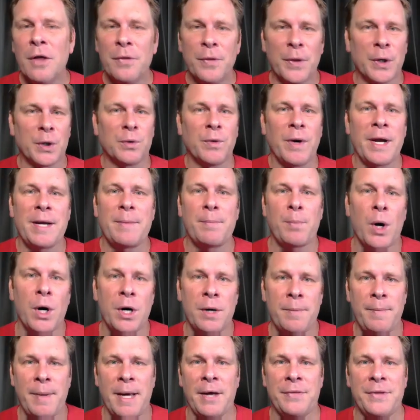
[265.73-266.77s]
The great
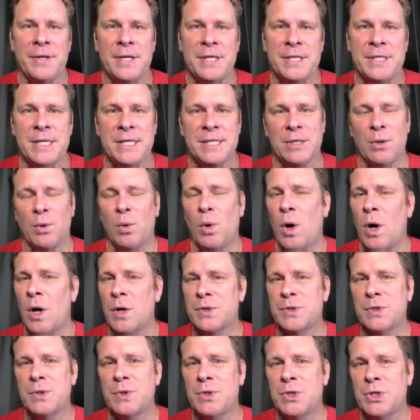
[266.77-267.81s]
part about this is it'll
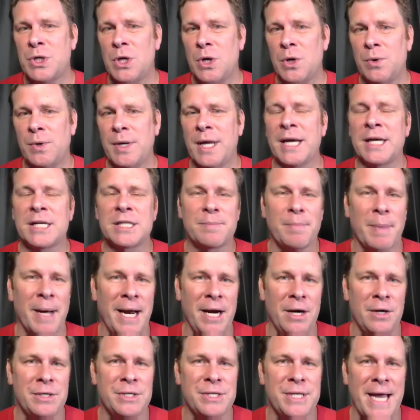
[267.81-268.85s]
also show
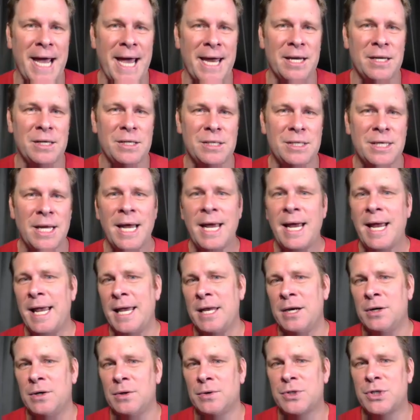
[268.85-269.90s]
expired status
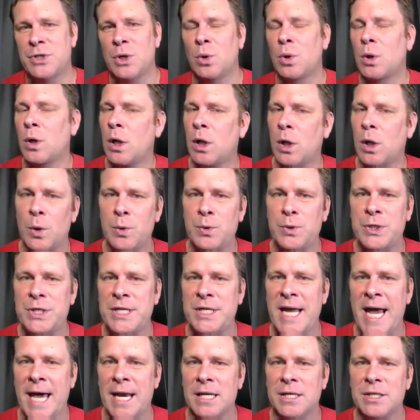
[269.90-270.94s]
and it'll show closed
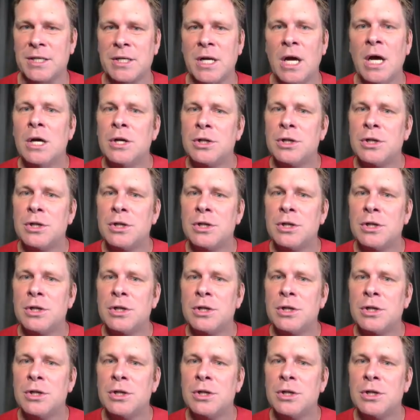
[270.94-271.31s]
status.